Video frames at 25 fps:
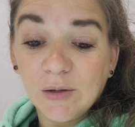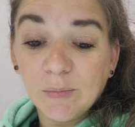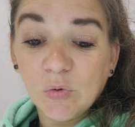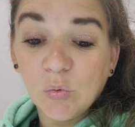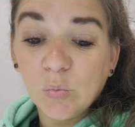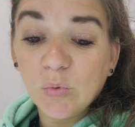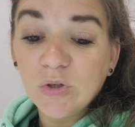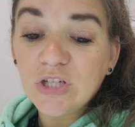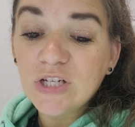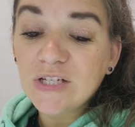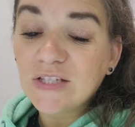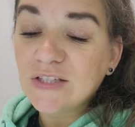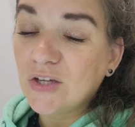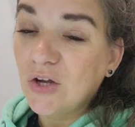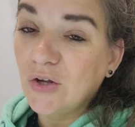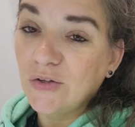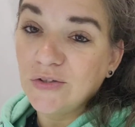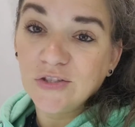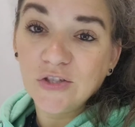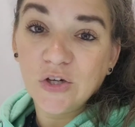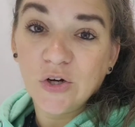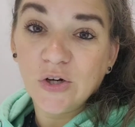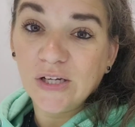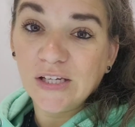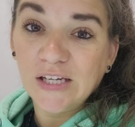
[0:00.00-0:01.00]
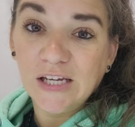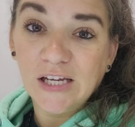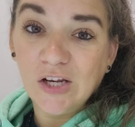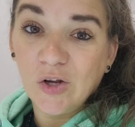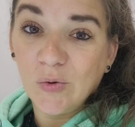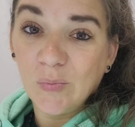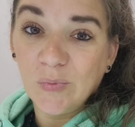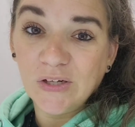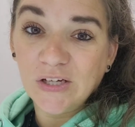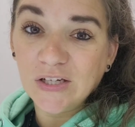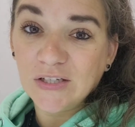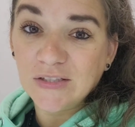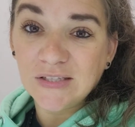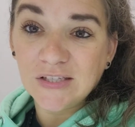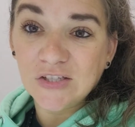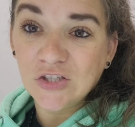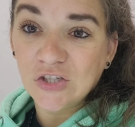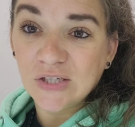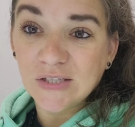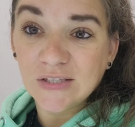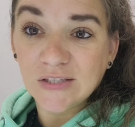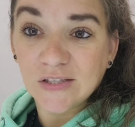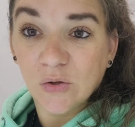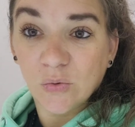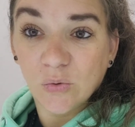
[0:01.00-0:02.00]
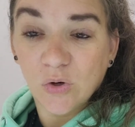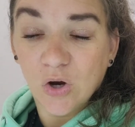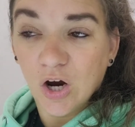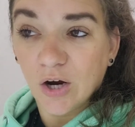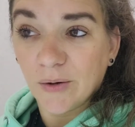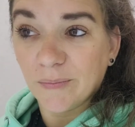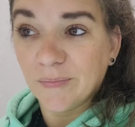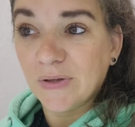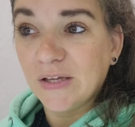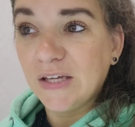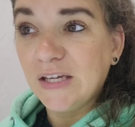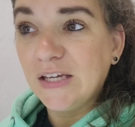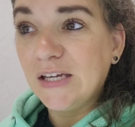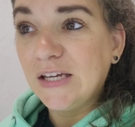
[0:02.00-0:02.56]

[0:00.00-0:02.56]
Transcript: which is called dirty keto because it's just low carb.